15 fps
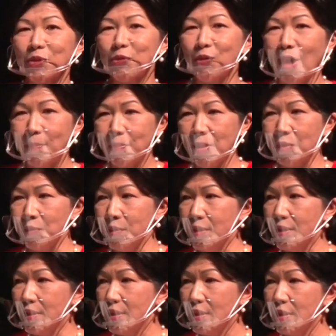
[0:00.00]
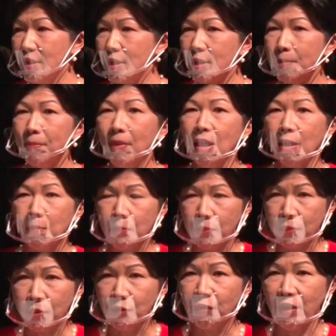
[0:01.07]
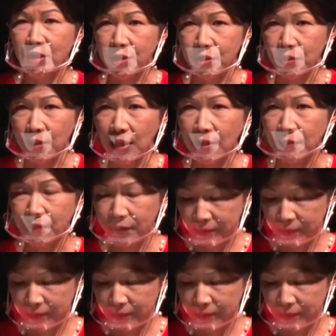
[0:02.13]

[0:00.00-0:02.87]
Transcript: grappling with in my professional life,